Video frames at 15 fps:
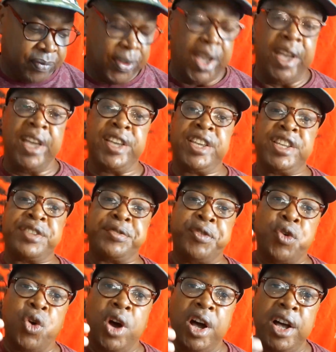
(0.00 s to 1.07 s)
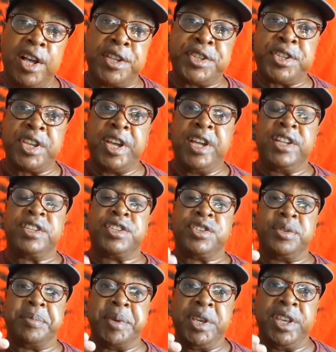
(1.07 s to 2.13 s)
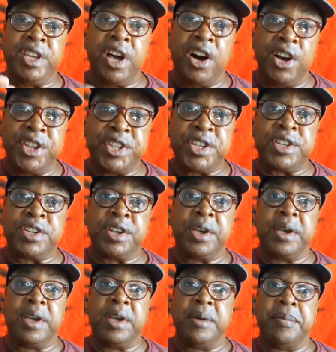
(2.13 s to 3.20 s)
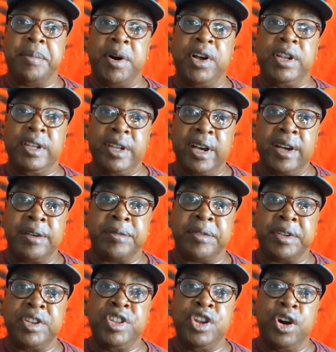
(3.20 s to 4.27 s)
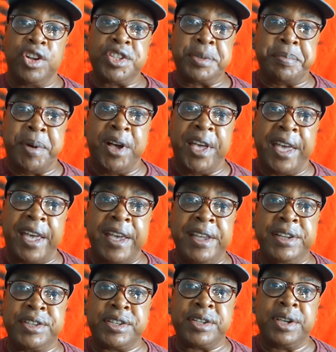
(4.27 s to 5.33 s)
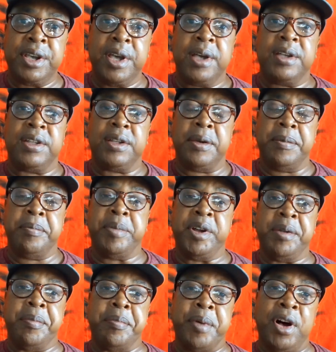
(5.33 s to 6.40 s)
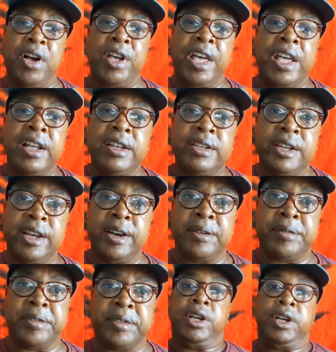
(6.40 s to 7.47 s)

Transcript: It is for us to be guided by love, not by hate, but by love.